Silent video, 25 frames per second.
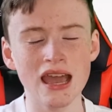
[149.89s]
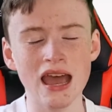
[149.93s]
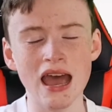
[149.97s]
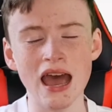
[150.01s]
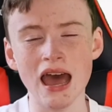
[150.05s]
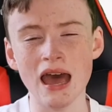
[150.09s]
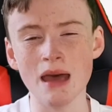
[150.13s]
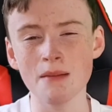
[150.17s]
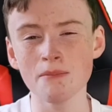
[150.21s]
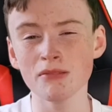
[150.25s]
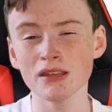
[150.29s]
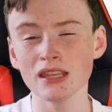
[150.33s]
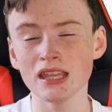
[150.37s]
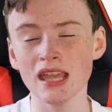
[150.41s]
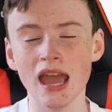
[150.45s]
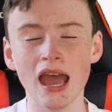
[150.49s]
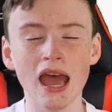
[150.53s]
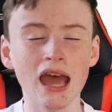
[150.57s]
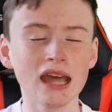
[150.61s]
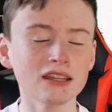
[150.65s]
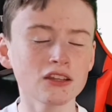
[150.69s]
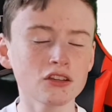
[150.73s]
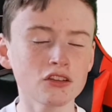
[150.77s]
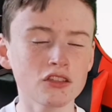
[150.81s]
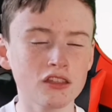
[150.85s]
And um, but yeah,
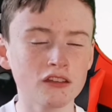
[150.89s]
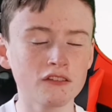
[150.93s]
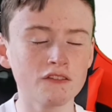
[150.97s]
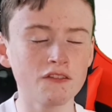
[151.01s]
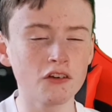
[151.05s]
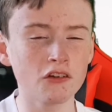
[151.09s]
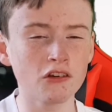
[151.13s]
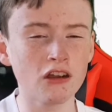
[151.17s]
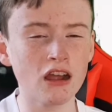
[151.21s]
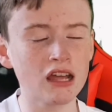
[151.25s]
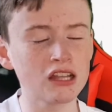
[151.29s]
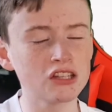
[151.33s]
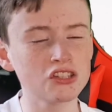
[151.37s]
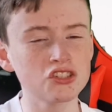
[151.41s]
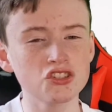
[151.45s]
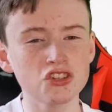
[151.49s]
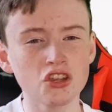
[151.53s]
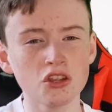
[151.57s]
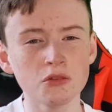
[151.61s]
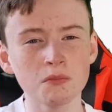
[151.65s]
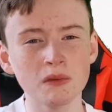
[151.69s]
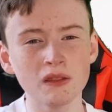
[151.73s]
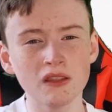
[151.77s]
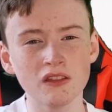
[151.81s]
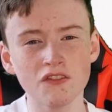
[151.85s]
I do think Varane
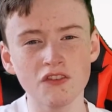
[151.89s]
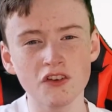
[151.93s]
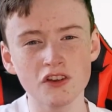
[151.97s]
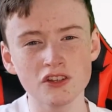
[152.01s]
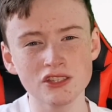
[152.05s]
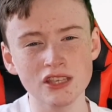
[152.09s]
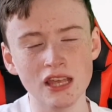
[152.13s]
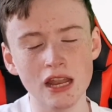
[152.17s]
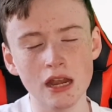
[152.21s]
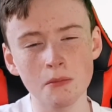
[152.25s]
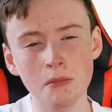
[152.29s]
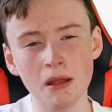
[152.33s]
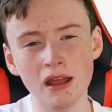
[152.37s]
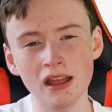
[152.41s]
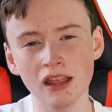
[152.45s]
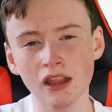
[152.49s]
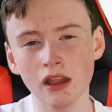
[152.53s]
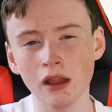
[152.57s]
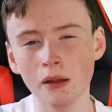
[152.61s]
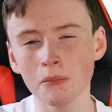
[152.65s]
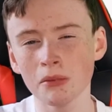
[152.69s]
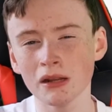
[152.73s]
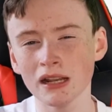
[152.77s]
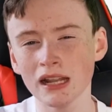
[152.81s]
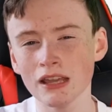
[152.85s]
should be the first centre back
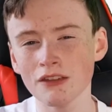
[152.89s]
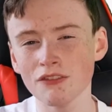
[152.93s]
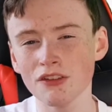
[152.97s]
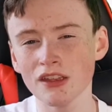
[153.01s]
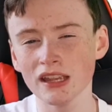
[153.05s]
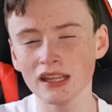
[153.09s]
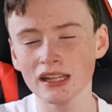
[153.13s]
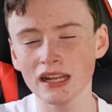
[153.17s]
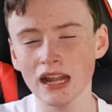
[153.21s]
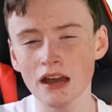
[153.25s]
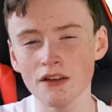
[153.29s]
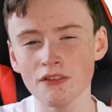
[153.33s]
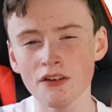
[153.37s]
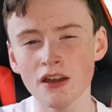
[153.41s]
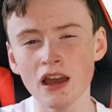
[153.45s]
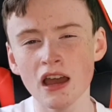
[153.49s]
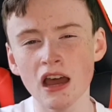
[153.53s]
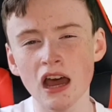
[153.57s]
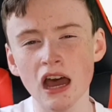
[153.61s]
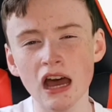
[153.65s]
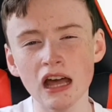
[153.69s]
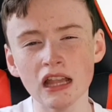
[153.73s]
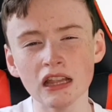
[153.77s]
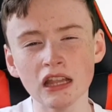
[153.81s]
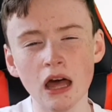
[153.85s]
here. I believe he can have
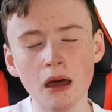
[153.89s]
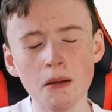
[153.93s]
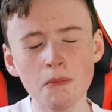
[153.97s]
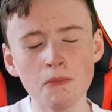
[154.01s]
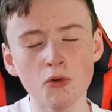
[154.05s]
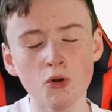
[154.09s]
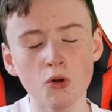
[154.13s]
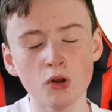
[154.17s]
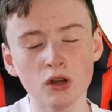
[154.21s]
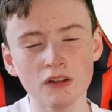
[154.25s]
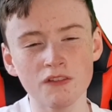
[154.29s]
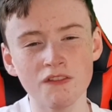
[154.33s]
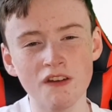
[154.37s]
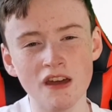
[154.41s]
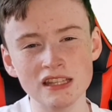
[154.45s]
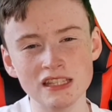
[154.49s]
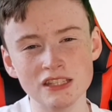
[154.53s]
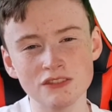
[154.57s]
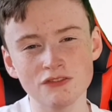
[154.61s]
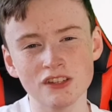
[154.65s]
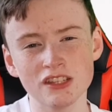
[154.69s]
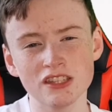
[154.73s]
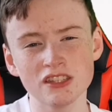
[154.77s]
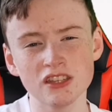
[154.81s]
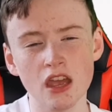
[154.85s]
a lot more
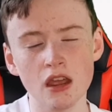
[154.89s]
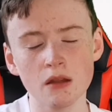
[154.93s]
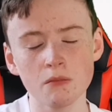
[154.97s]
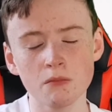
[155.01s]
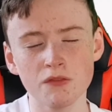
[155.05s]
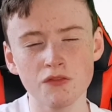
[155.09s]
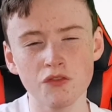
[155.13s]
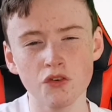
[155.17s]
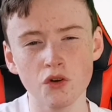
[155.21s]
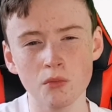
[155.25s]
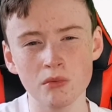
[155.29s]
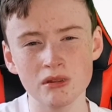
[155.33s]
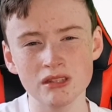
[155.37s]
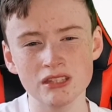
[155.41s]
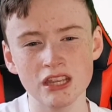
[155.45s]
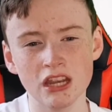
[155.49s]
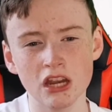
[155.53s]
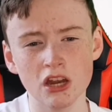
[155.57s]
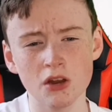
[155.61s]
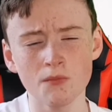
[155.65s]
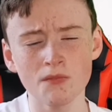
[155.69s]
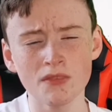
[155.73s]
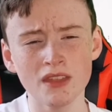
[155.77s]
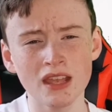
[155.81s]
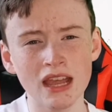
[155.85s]
defensively sound performance
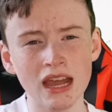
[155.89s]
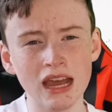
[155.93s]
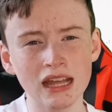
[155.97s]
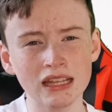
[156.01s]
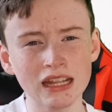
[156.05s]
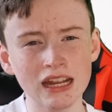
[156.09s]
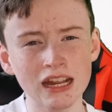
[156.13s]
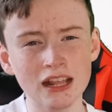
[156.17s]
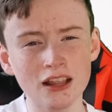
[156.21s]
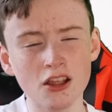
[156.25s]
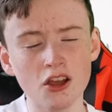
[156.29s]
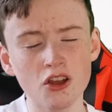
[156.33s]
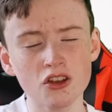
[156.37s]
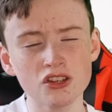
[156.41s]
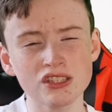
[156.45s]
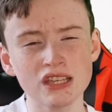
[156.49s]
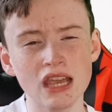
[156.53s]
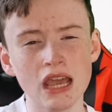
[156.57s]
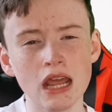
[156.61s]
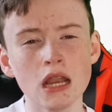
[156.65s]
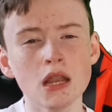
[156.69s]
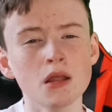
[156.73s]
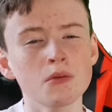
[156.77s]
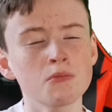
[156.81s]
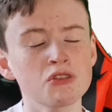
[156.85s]
here. And then
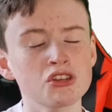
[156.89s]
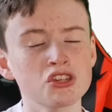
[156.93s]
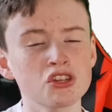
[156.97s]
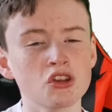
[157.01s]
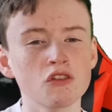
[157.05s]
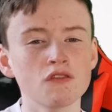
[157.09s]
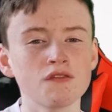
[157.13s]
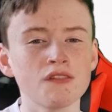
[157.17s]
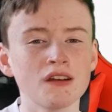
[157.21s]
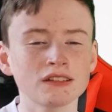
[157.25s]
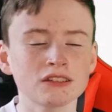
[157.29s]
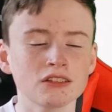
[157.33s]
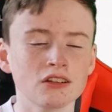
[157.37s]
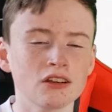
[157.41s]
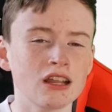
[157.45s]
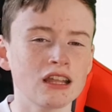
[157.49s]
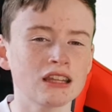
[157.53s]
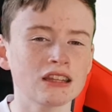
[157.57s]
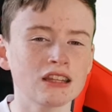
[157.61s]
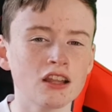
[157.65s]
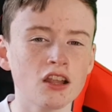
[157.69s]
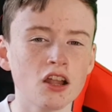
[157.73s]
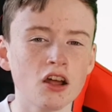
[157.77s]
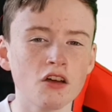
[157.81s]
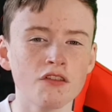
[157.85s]
alongside them, we should go Victor
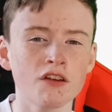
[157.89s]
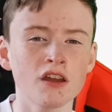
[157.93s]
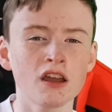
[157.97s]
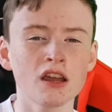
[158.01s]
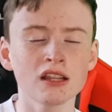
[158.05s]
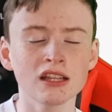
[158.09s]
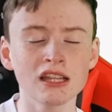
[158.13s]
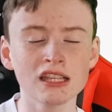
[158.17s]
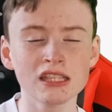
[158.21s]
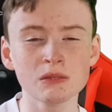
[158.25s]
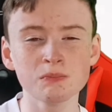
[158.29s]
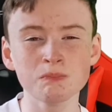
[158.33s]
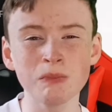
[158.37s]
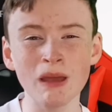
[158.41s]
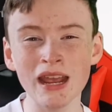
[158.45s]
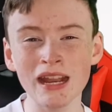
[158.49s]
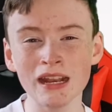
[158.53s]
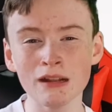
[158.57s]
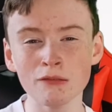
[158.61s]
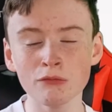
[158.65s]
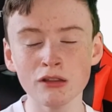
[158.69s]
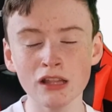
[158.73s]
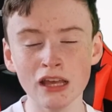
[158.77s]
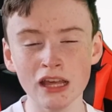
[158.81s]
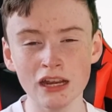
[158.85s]
Lindelof. Despite
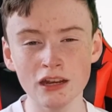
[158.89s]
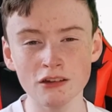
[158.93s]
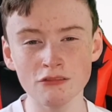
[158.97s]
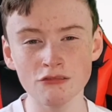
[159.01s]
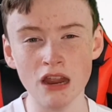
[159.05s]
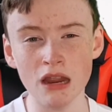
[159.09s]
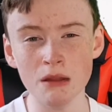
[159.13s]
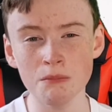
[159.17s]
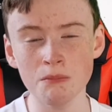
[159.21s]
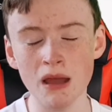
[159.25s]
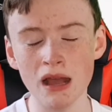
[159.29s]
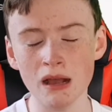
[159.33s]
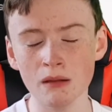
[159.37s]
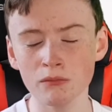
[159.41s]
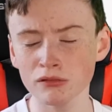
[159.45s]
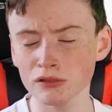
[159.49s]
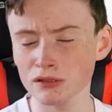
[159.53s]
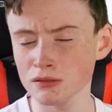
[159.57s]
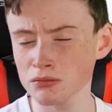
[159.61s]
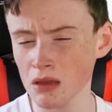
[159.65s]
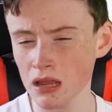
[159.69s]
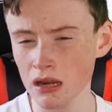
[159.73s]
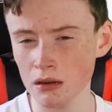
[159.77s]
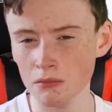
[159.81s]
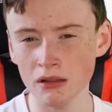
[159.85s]
him playing at right back,
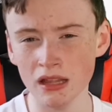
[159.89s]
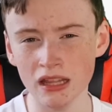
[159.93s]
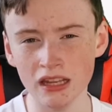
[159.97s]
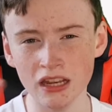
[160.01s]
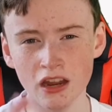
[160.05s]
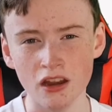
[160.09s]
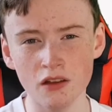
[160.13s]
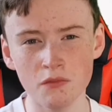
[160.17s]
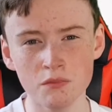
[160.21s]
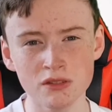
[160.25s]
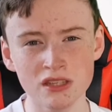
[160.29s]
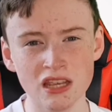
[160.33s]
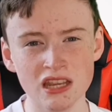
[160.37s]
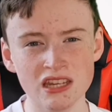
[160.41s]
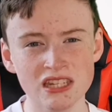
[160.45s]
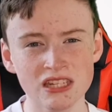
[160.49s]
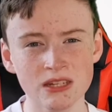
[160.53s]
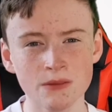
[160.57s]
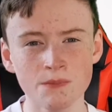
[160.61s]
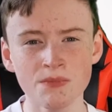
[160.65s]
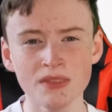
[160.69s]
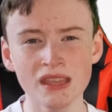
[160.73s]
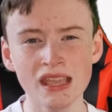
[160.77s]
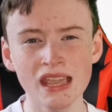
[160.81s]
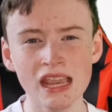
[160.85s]
despite him playing out of
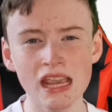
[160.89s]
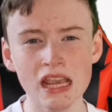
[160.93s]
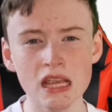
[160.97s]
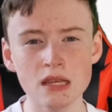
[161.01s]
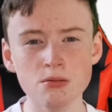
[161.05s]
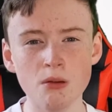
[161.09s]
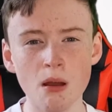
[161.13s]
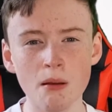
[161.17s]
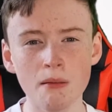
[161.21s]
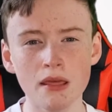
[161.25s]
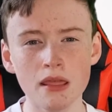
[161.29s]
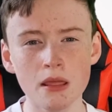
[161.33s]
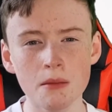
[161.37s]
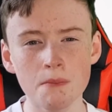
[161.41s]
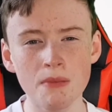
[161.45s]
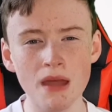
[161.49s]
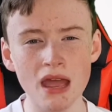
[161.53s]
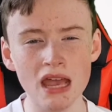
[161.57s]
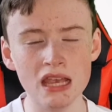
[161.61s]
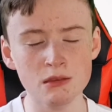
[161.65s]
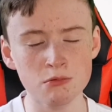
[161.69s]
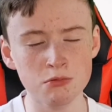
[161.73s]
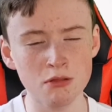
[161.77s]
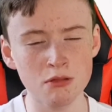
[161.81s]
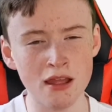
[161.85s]
position, he is probably the
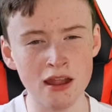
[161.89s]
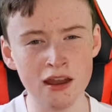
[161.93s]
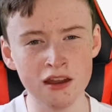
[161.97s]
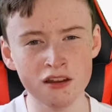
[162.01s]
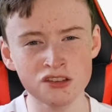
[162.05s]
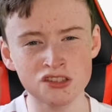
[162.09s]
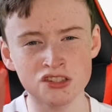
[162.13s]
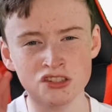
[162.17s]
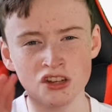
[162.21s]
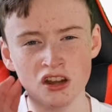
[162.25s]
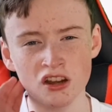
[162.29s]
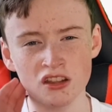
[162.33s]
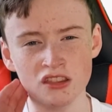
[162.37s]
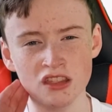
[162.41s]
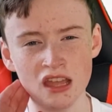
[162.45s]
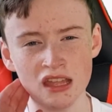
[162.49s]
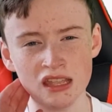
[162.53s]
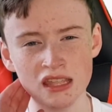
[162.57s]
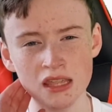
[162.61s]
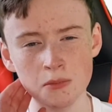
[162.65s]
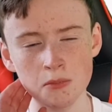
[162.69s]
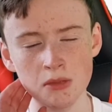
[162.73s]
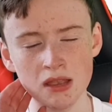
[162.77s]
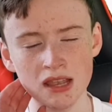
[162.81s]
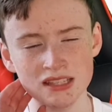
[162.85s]
best player who started that
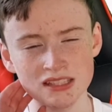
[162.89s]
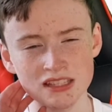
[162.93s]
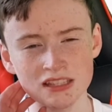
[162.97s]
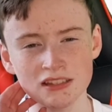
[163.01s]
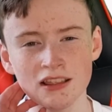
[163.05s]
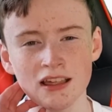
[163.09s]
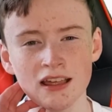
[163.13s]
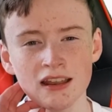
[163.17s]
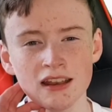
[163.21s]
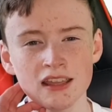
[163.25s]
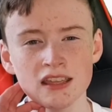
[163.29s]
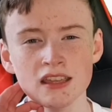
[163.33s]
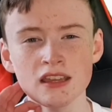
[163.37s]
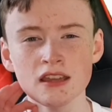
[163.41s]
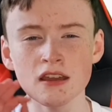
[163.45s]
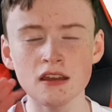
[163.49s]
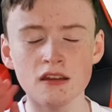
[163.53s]
game against Atleti.